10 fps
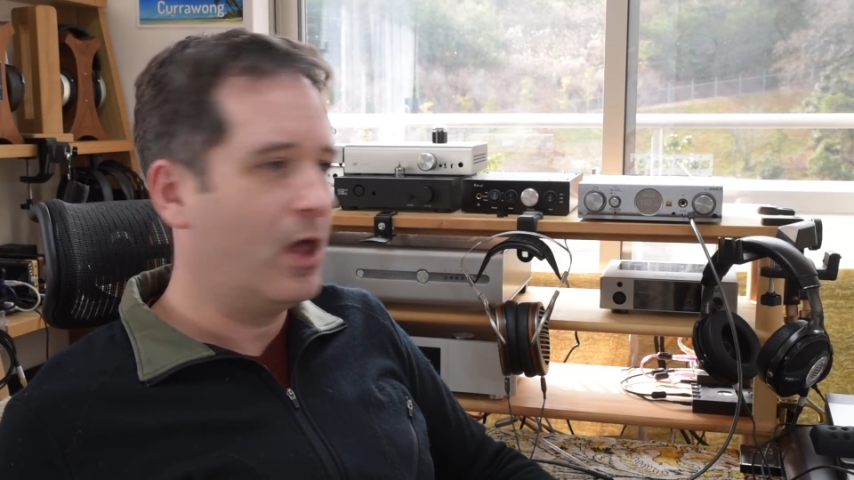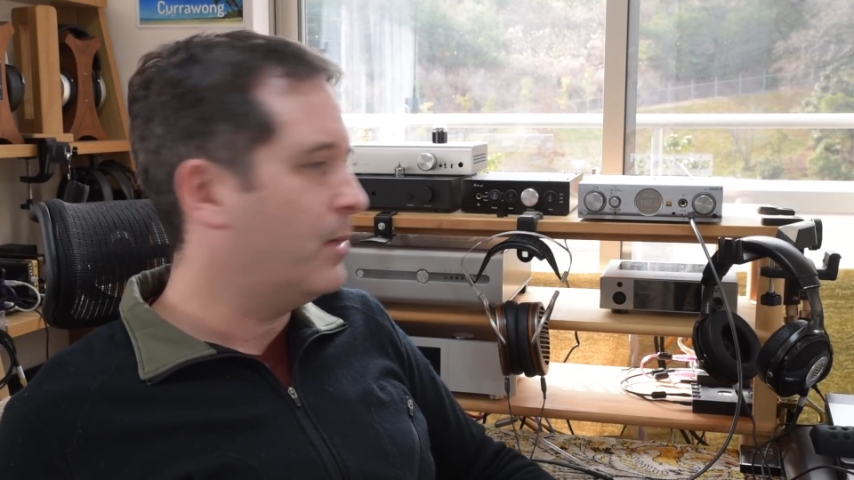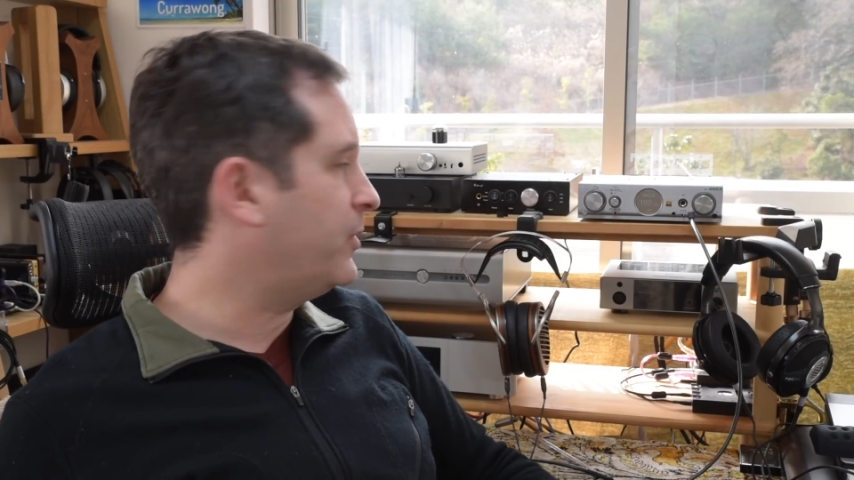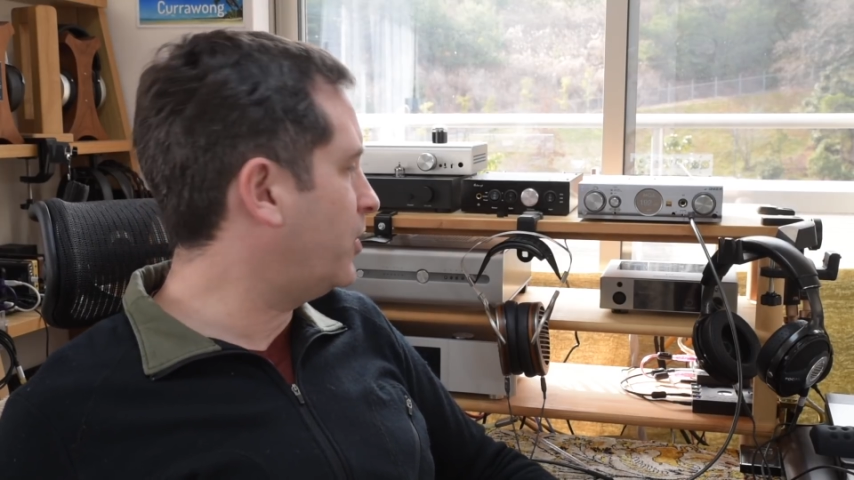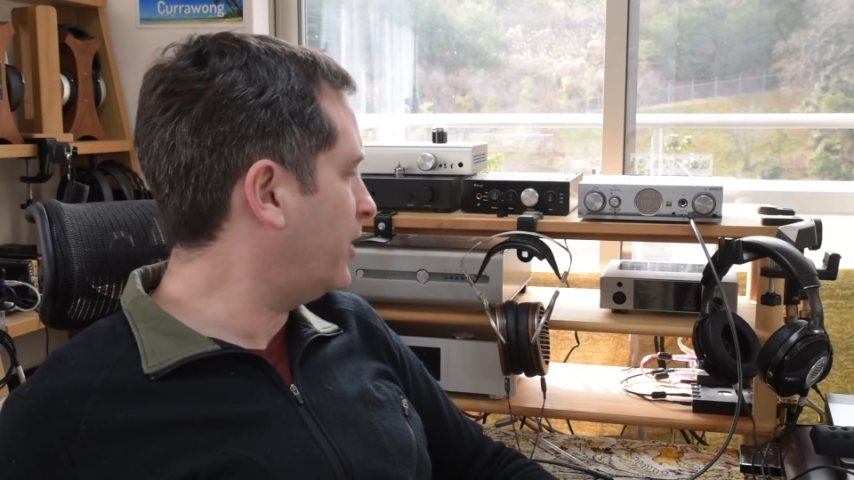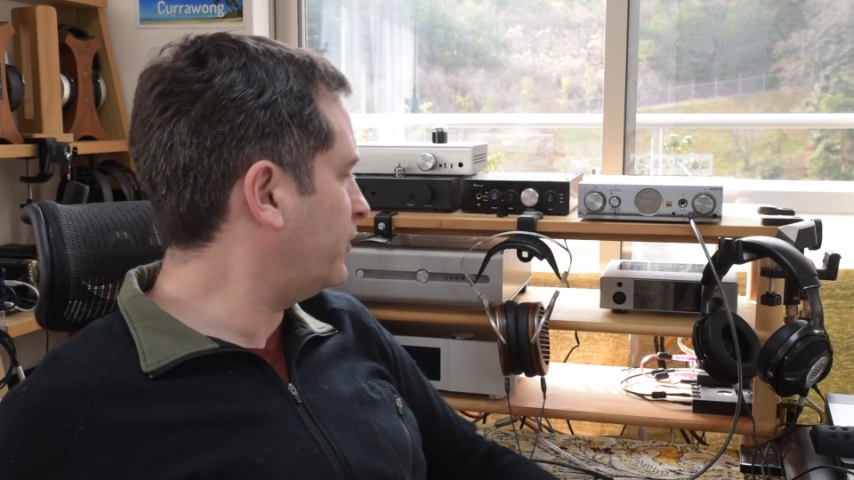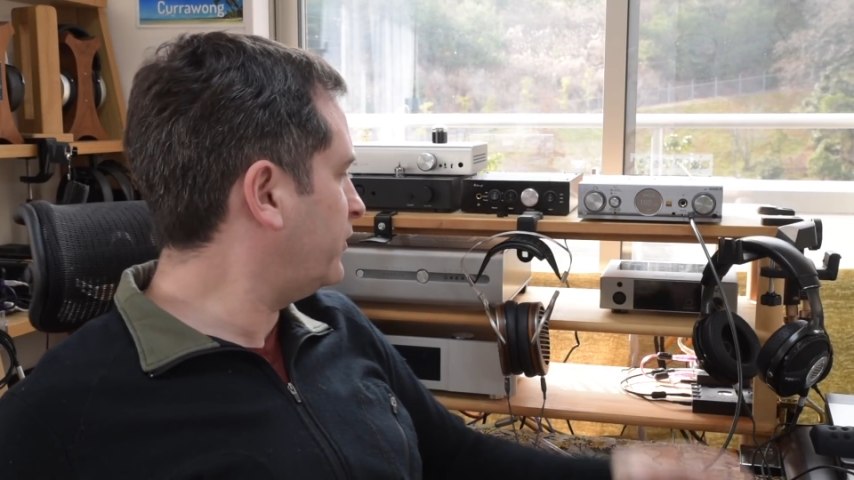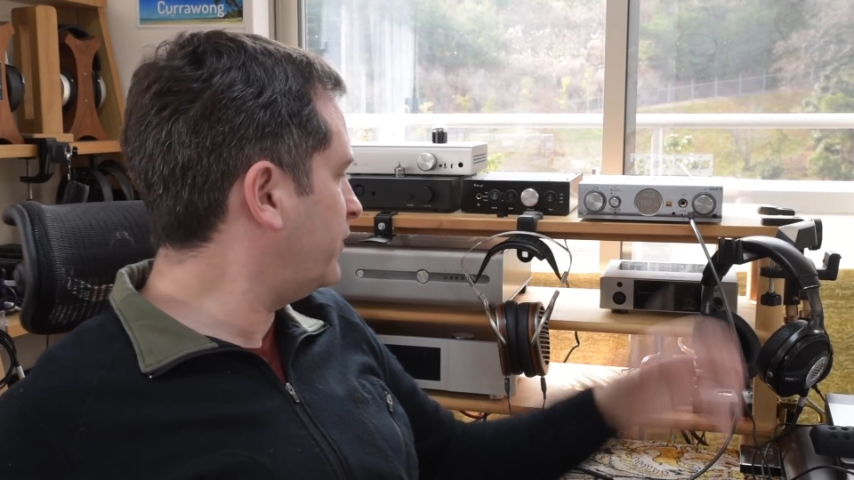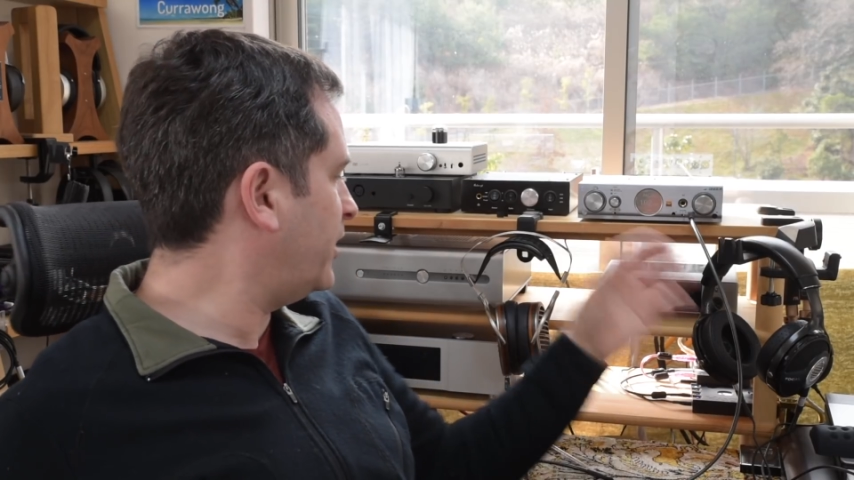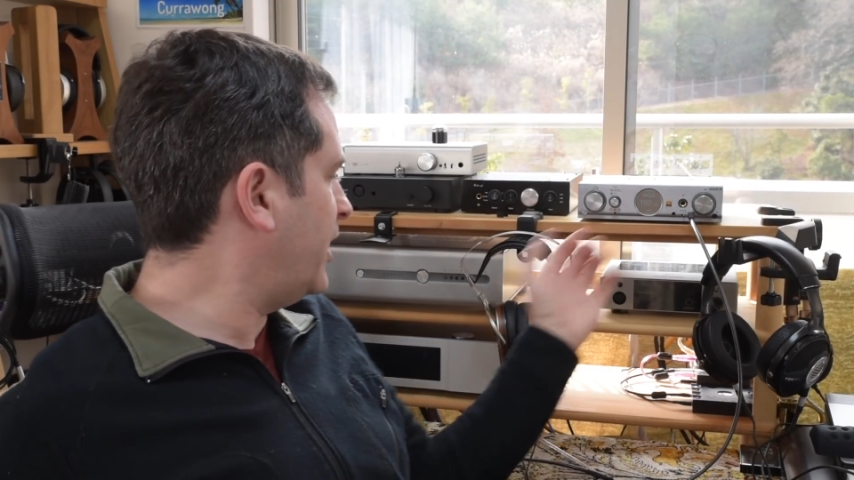But you know, as I
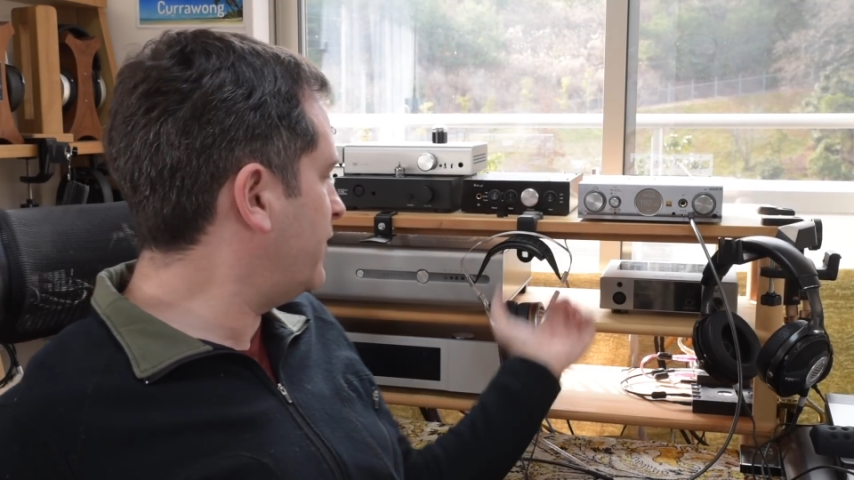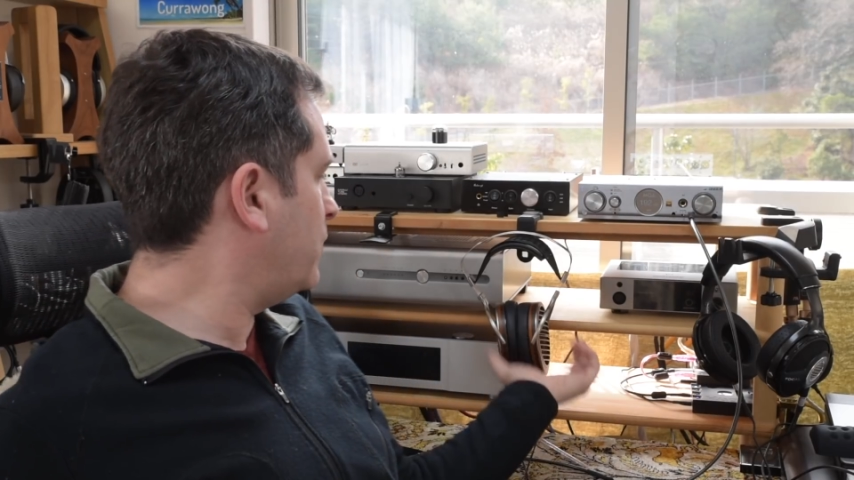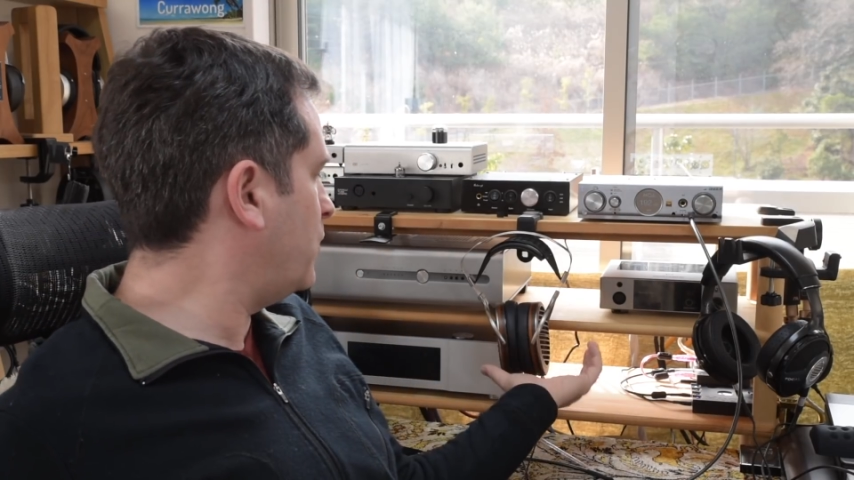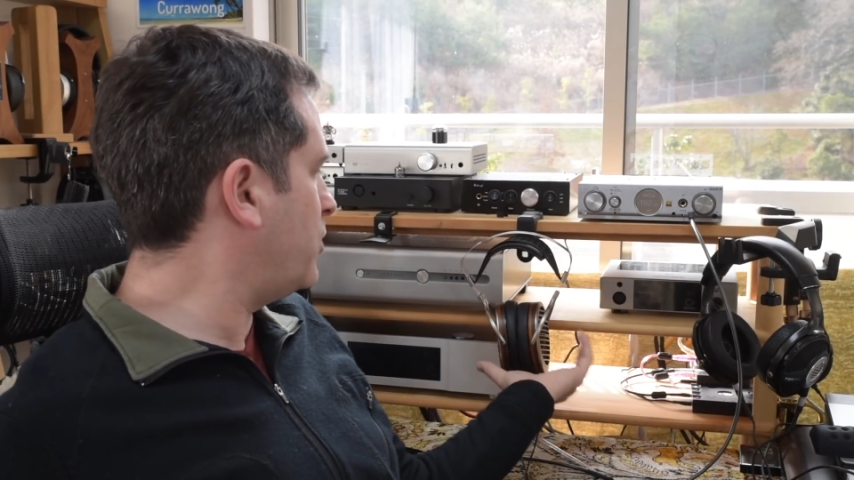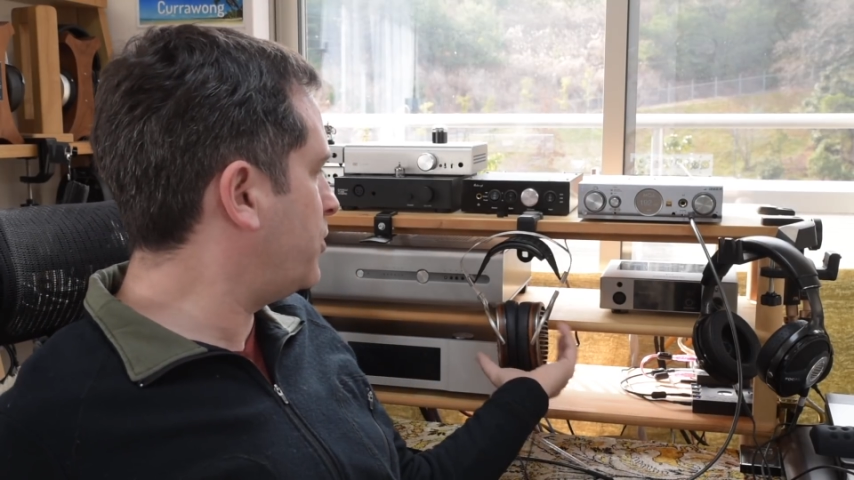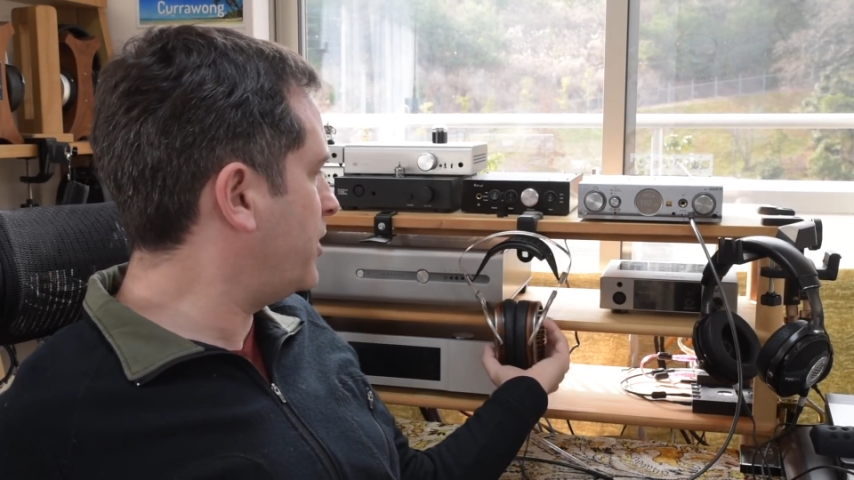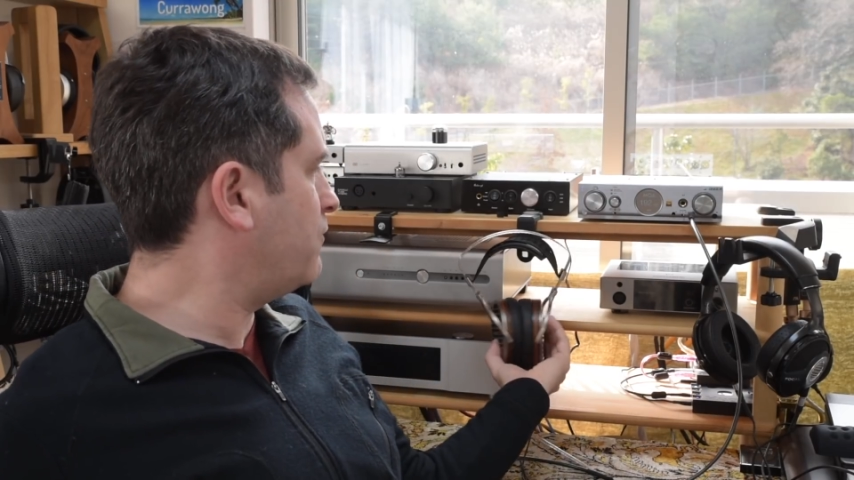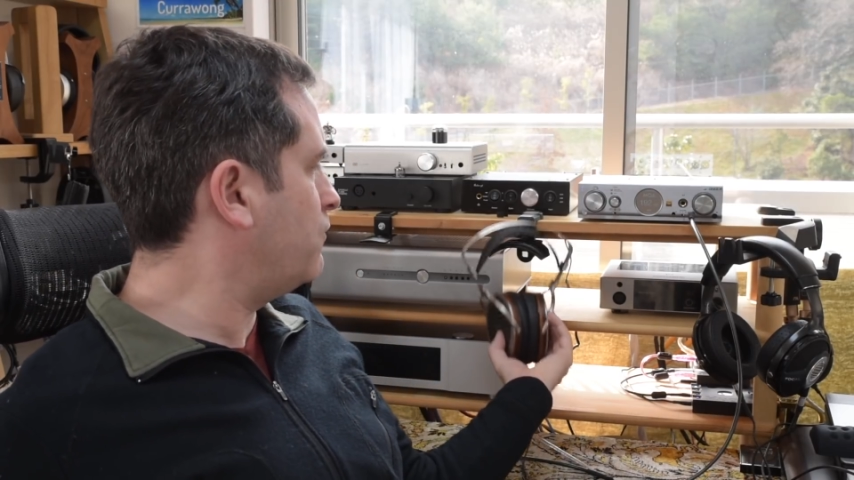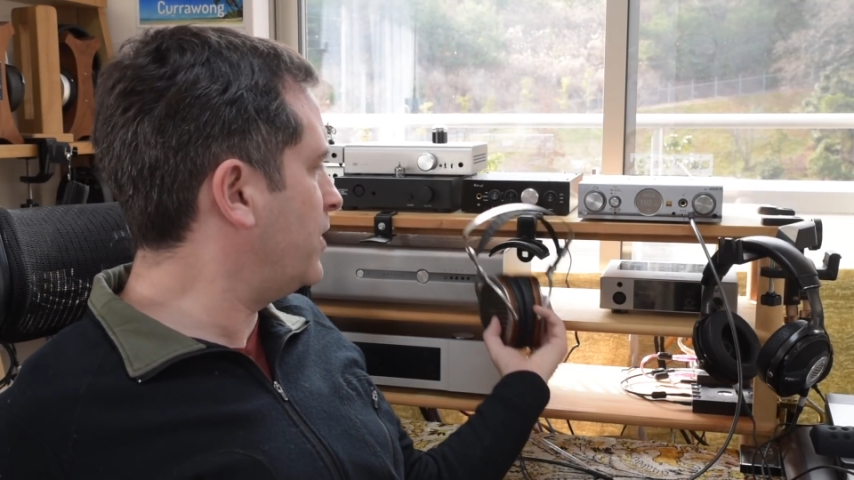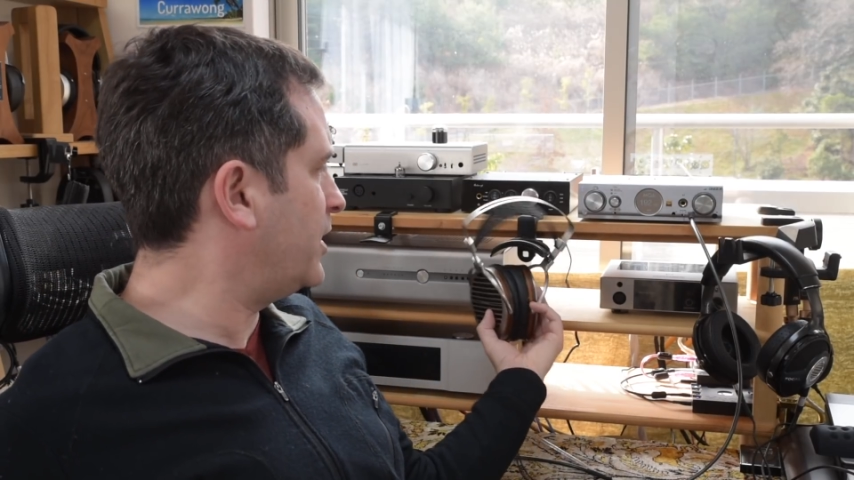said, even with the
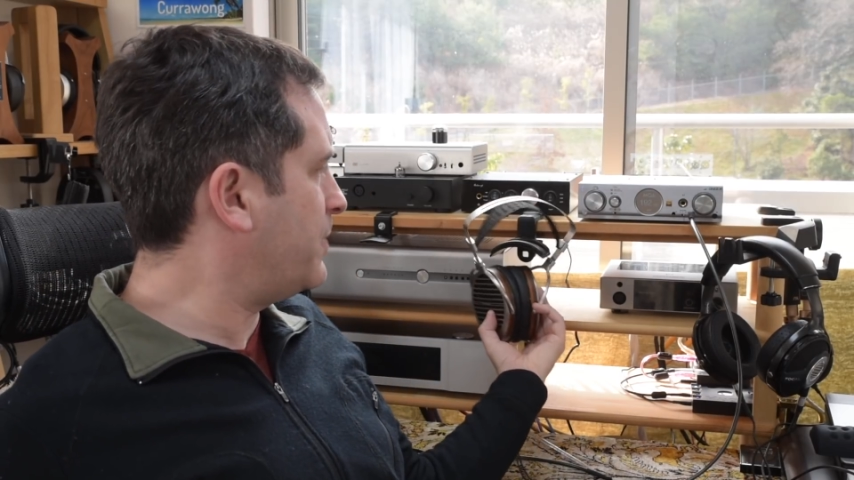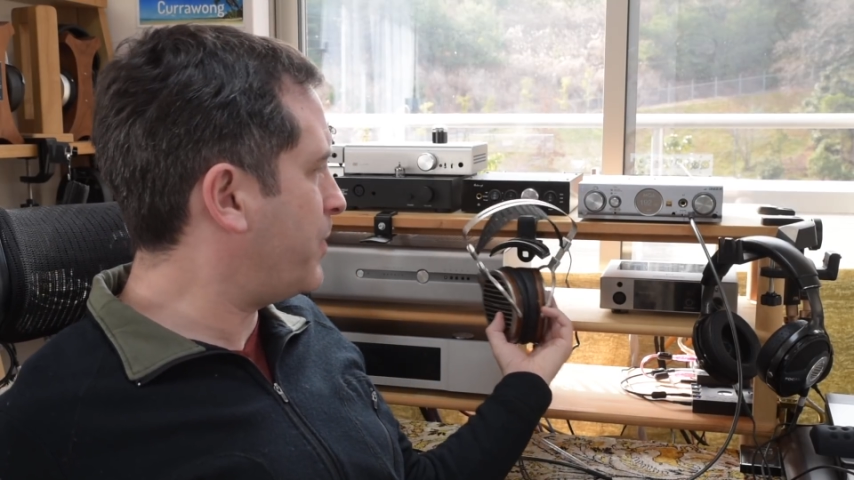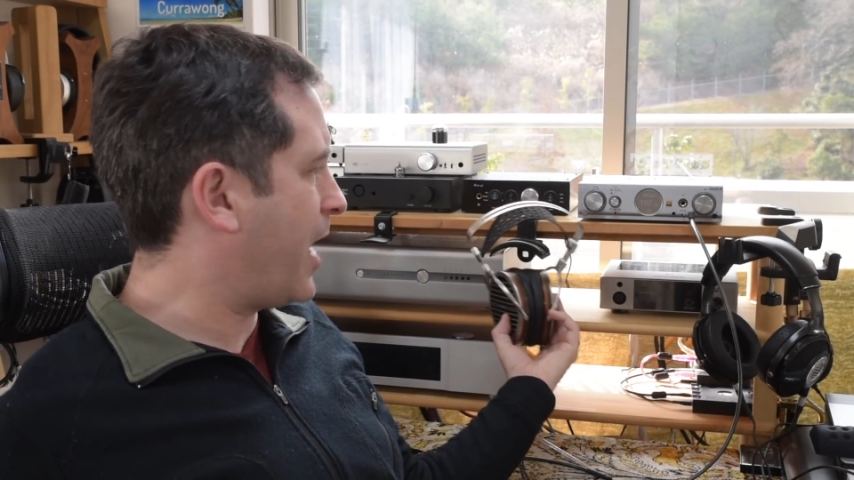really